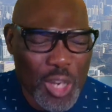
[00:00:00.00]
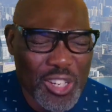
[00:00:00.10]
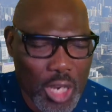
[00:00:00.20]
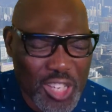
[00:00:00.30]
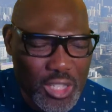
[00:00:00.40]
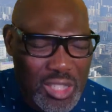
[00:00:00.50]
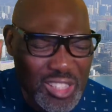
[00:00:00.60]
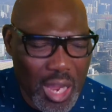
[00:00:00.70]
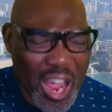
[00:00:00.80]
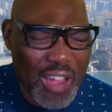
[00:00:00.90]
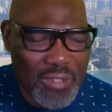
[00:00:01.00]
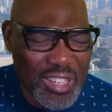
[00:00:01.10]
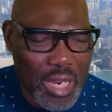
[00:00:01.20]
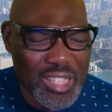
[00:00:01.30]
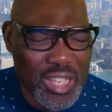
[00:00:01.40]
This is the
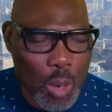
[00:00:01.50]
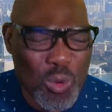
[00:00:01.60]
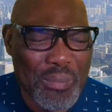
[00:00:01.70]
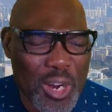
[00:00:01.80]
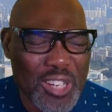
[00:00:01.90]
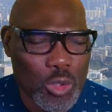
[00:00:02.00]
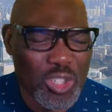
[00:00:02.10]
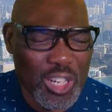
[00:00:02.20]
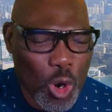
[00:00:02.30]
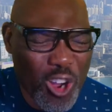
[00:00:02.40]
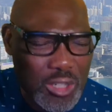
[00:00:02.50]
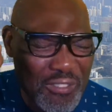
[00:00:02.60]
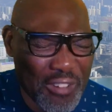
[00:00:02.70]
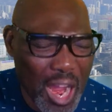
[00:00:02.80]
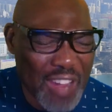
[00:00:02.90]
evidence that we bring to the court
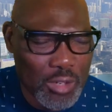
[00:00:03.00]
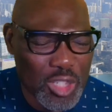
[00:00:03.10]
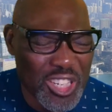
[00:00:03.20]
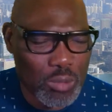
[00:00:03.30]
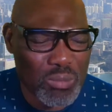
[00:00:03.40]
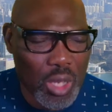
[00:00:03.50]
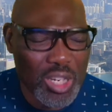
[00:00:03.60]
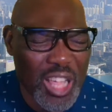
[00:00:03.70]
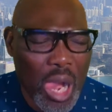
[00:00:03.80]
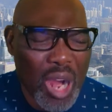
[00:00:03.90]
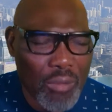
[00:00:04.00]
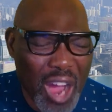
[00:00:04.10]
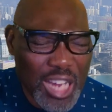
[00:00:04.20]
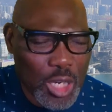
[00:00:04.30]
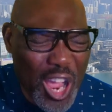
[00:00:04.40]
of heaven this morning.
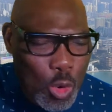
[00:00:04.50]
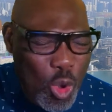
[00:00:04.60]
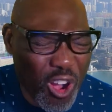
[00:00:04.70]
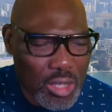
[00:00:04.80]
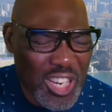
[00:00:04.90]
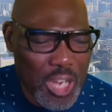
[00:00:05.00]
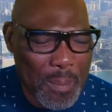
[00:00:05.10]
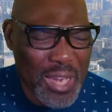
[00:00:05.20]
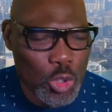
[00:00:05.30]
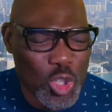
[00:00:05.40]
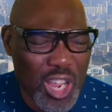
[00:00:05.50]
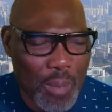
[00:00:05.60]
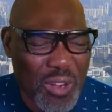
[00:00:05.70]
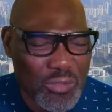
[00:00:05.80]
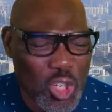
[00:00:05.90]
Father, Lord, in the mighty
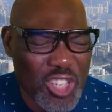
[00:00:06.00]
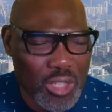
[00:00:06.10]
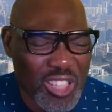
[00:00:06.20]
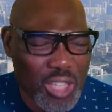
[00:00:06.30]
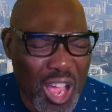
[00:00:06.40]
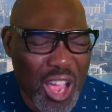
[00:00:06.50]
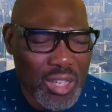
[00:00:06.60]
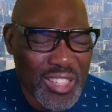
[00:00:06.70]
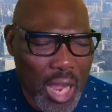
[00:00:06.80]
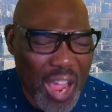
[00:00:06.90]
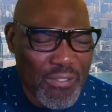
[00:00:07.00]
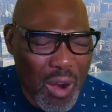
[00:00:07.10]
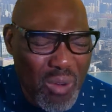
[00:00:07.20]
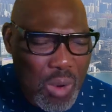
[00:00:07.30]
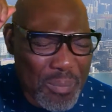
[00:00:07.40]
name of Jesus,
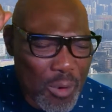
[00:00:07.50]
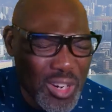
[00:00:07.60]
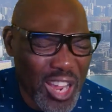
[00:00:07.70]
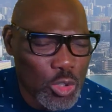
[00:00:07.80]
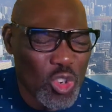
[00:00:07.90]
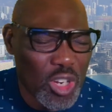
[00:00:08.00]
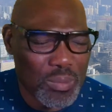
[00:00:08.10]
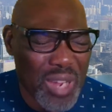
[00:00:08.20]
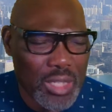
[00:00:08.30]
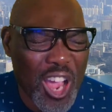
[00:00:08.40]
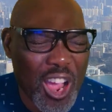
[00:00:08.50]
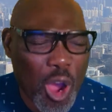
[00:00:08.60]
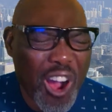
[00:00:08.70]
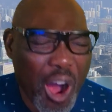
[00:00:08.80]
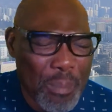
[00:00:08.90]
therefore we pronounce judgment
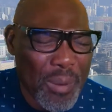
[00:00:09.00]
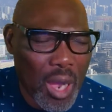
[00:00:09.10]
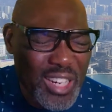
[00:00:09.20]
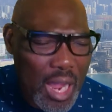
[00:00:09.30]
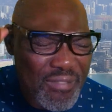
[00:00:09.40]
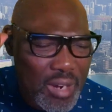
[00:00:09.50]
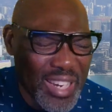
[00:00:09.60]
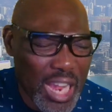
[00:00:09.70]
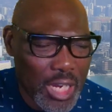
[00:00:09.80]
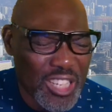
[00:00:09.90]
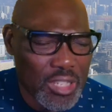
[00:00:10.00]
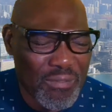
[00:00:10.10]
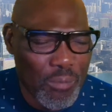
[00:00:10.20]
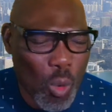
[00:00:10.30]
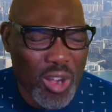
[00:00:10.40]
upon every
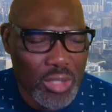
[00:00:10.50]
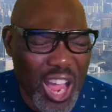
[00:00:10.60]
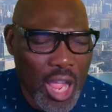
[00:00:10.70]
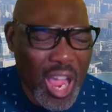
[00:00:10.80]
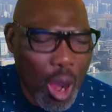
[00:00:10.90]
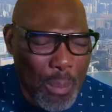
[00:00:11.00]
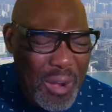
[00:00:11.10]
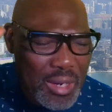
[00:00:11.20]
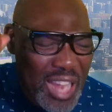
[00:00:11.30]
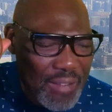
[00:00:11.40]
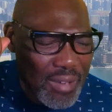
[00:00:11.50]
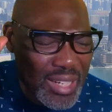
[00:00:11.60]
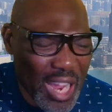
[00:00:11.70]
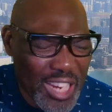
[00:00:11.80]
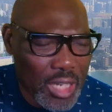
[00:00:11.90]
negative word, upon
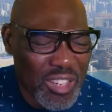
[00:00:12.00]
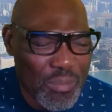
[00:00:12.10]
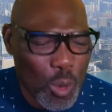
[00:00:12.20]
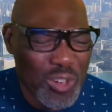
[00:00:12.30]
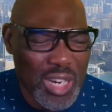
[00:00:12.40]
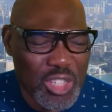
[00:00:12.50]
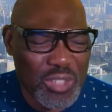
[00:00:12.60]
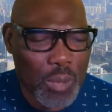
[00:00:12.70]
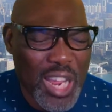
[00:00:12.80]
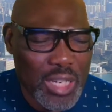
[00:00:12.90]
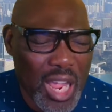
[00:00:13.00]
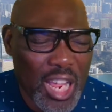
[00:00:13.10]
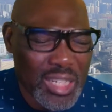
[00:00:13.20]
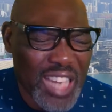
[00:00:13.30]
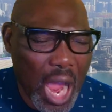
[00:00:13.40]
every negative pronouncement
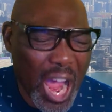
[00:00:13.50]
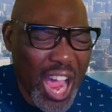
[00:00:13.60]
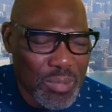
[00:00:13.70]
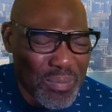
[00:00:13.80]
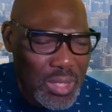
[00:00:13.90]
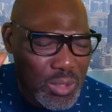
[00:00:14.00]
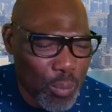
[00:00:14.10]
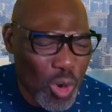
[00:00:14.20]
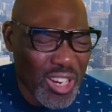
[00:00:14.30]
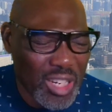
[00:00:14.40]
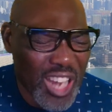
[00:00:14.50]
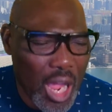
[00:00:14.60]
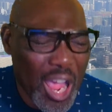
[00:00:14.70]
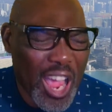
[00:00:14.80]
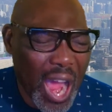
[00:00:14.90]
that has been spoken
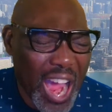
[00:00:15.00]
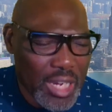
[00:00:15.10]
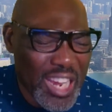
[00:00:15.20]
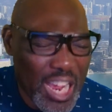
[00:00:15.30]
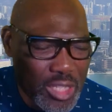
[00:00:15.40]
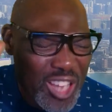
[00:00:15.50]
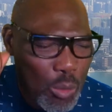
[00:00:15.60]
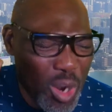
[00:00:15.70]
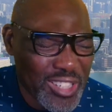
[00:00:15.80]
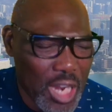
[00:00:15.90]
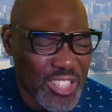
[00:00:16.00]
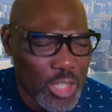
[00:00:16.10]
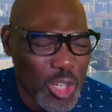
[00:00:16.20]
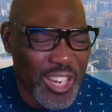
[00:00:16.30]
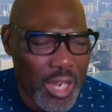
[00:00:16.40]
uh, against our
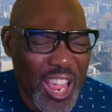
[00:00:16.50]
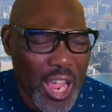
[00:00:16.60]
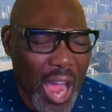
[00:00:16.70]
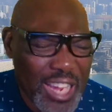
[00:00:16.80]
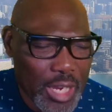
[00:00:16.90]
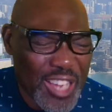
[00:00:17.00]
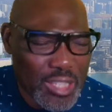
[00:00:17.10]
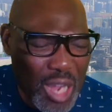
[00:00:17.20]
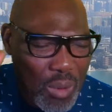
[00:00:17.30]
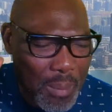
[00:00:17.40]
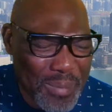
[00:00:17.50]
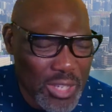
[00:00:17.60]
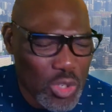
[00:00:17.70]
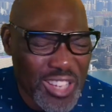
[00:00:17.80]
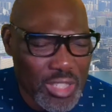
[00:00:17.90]
destiny, against our
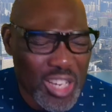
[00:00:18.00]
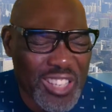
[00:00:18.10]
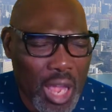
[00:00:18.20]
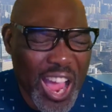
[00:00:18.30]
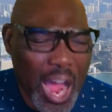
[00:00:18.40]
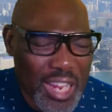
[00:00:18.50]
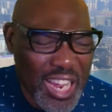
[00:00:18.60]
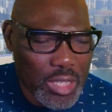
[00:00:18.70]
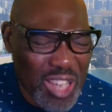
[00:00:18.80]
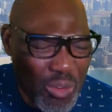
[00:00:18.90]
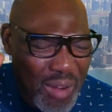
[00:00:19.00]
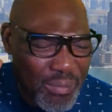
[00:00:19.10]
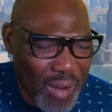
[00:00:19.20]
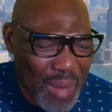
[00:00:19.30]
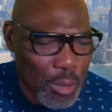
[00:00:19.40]
businesses, against our
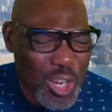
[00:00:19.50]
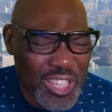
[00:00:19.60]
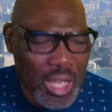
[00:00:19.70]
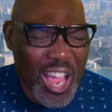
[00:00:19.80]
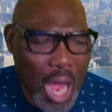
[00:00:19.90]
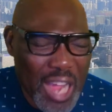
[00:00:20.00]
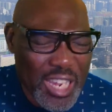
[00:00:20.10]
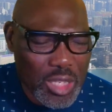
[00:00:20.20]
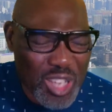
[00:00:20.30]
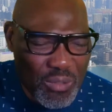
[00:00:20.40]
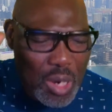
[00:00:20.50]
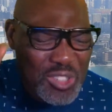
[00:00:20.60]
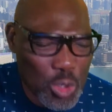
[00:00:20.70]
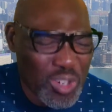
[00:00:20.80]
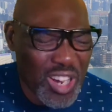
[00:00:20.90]
families, against our
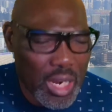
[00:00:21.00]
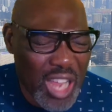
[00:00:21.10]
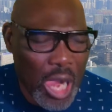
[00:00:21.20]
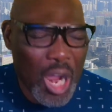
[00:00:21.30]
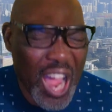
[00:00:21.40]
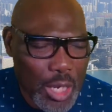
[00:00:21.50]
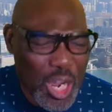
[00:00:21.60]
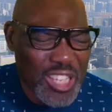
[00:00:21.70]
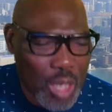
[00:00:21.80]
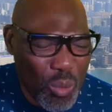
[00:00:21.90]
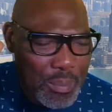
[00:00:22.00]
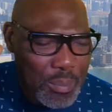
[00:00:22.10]
children, against our